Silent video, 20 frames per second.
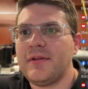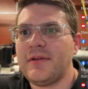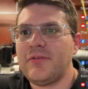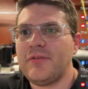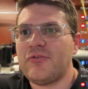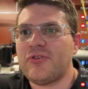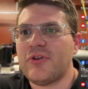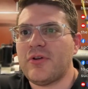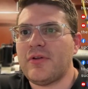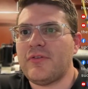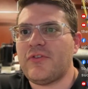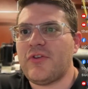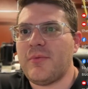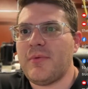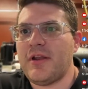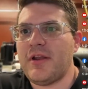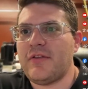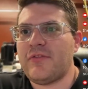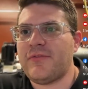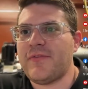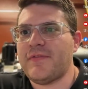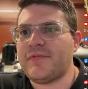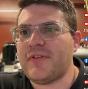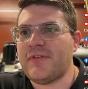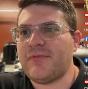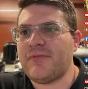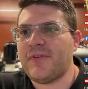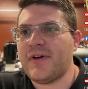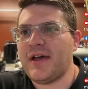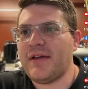Showing 2 minutes
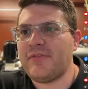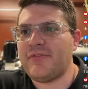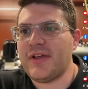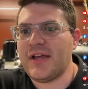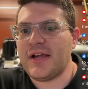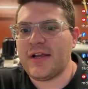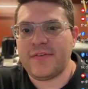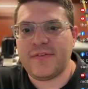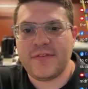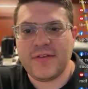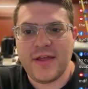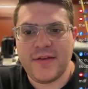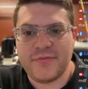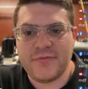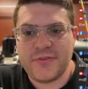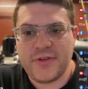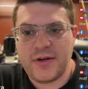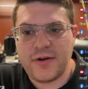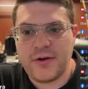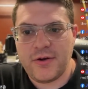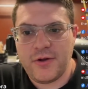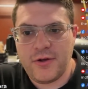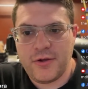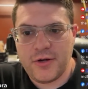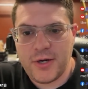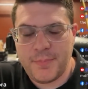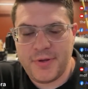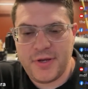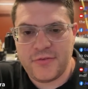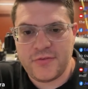55 seconds left here on
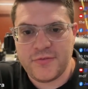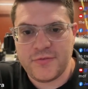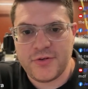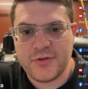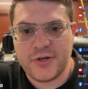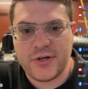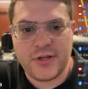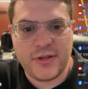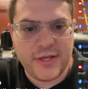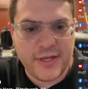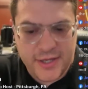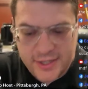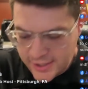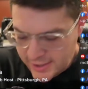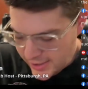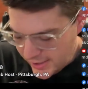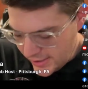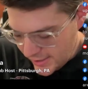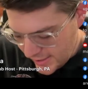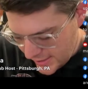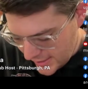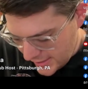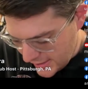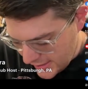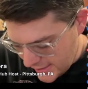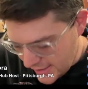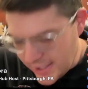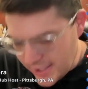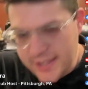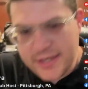our piece of acrylic.
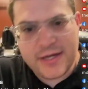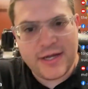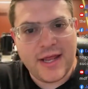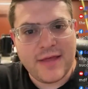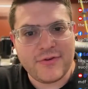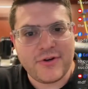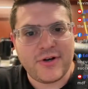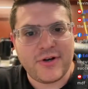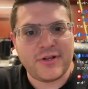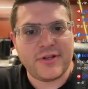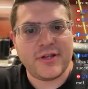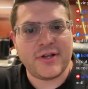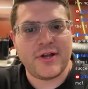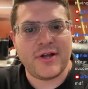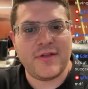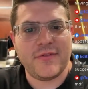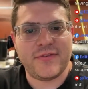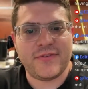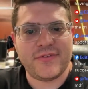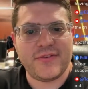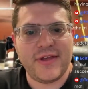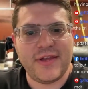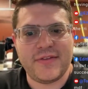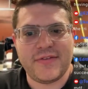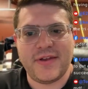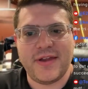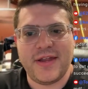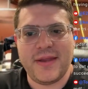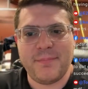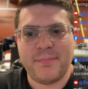I didn't have acrylic on the slate
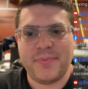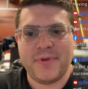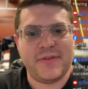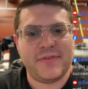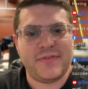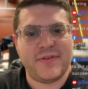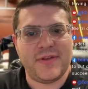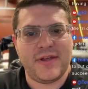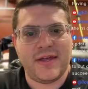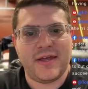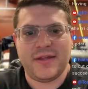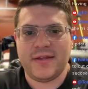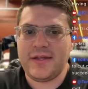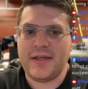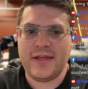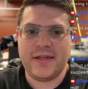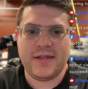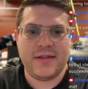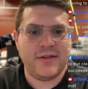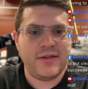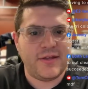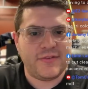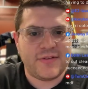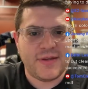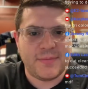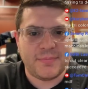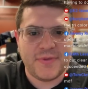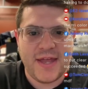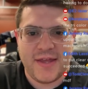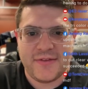tonight, but hey, you guys
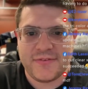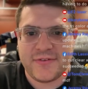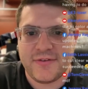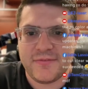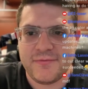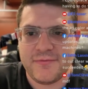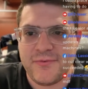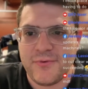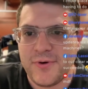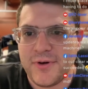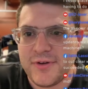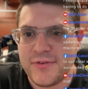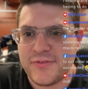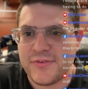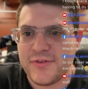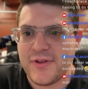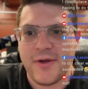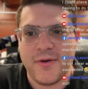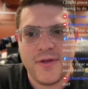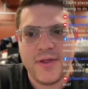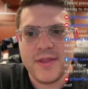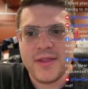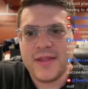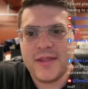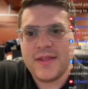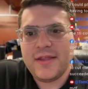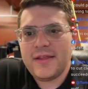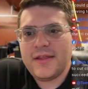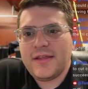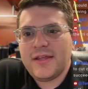kept asking for it, so
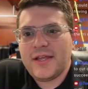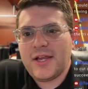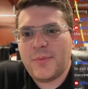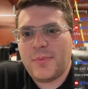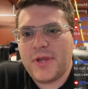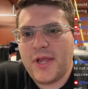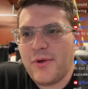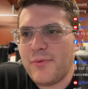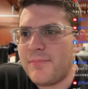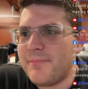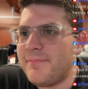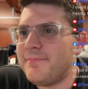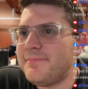here we go.